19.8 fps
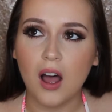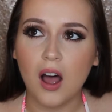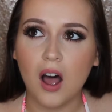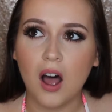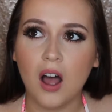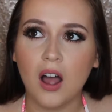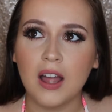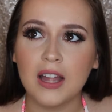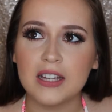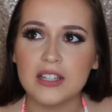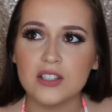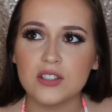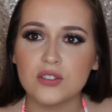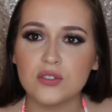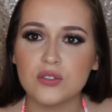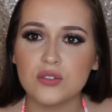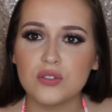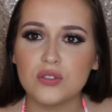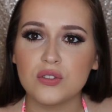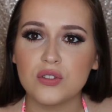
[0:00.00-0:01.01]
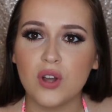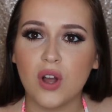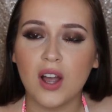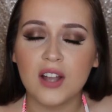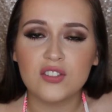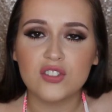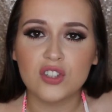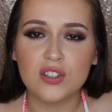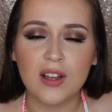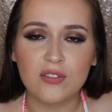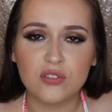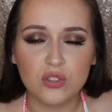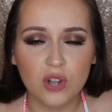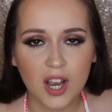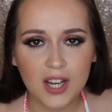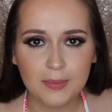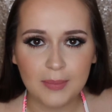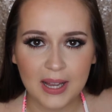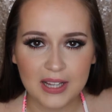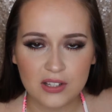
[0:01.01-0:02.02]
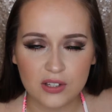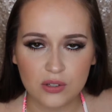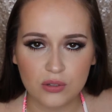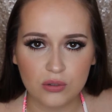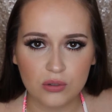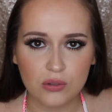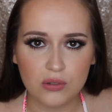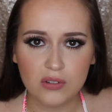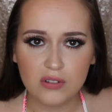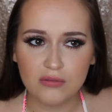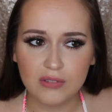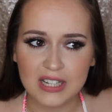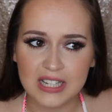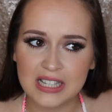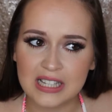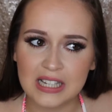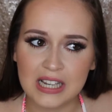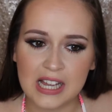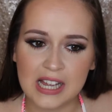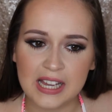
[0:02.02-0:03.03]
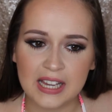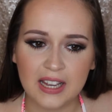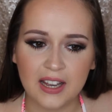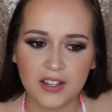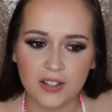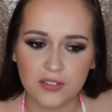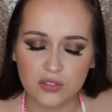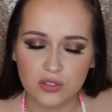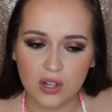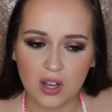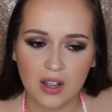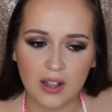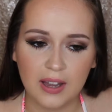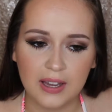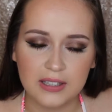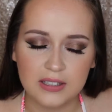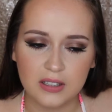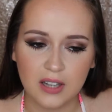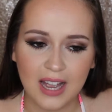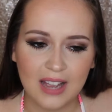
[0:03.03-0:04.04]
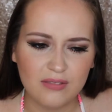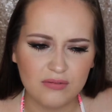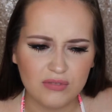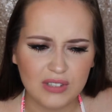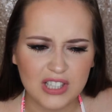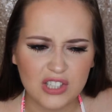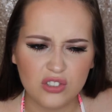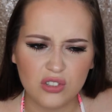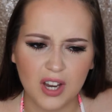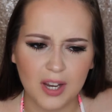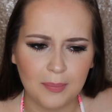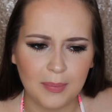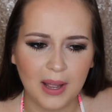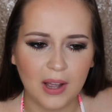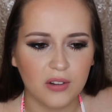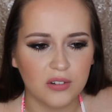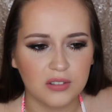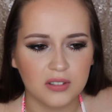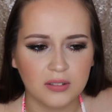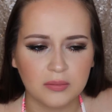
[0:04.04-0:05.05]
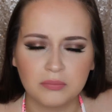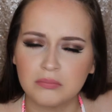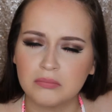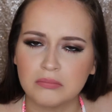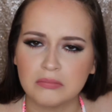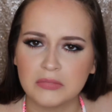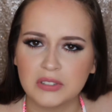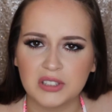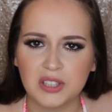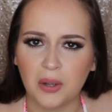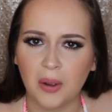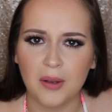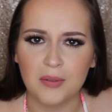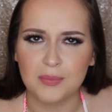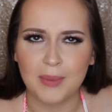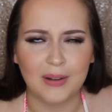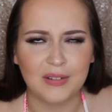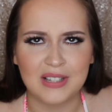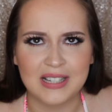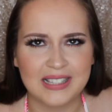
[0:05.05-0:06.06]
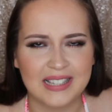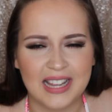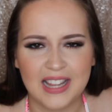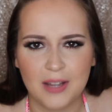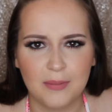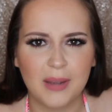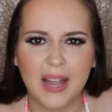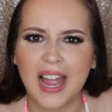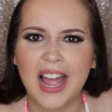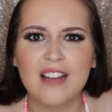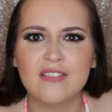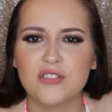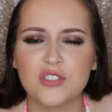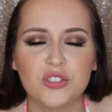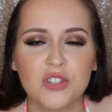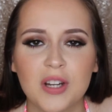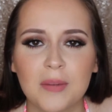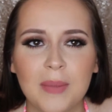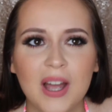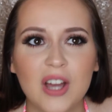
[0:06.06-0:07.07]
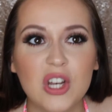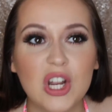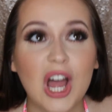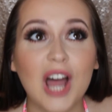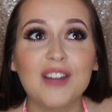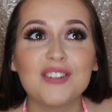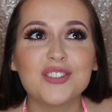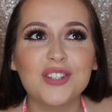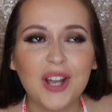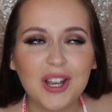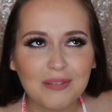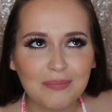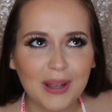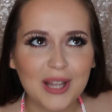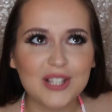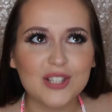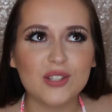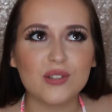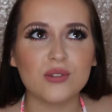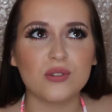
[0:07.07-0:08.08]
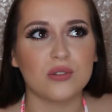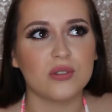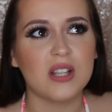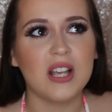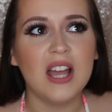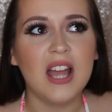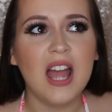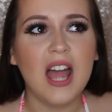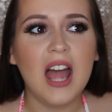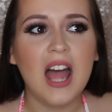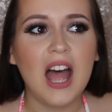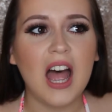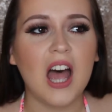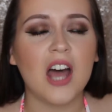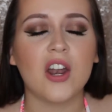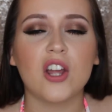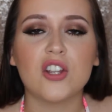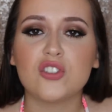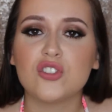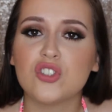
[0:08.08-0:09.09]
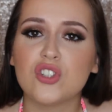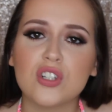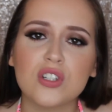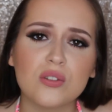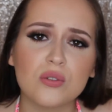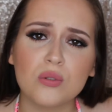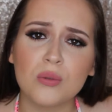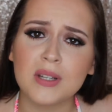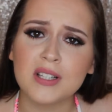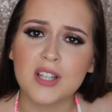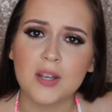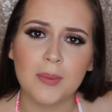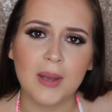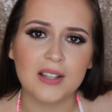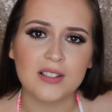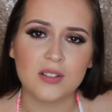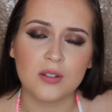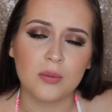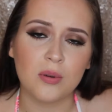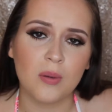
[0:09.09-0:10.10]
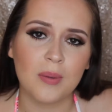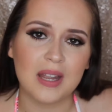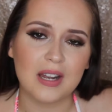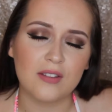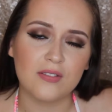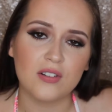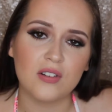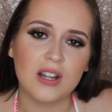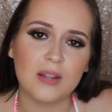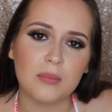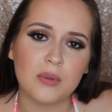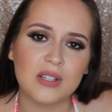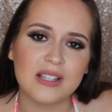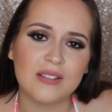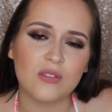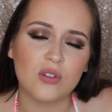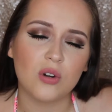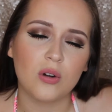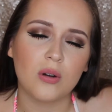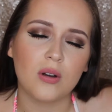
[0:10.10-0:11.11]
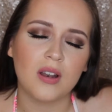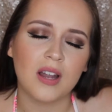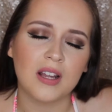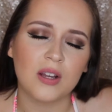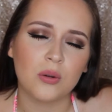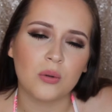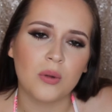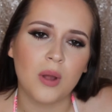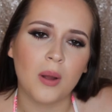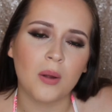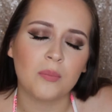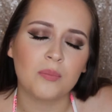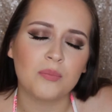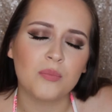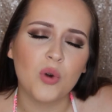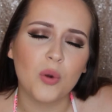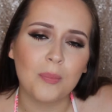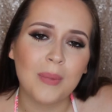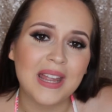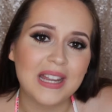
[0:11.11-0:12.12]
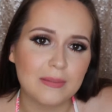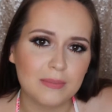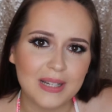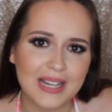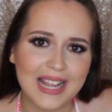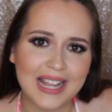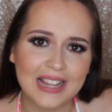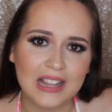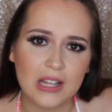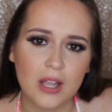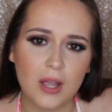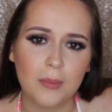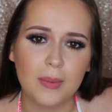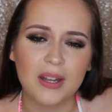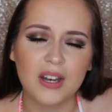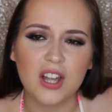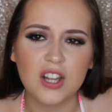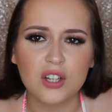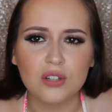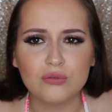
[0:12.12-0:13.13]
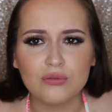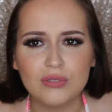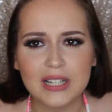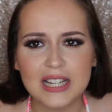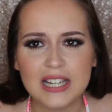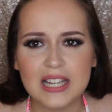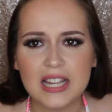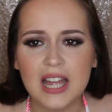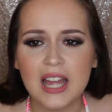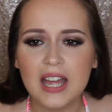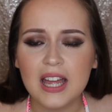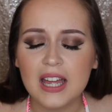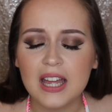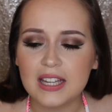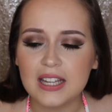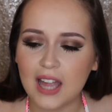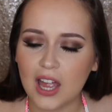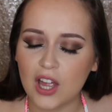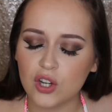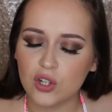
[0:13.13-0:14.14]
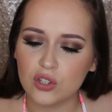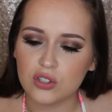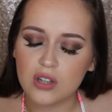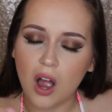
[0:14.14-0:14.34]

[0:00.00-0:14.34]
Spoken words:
I've tried pencils recently, and I haven't really tried powder. So I was about to say that, but I haven't tried powder. I've tried pencils, and I just always go back to the pomade. I feel like because they've got like more pigment in them, and I can really get a good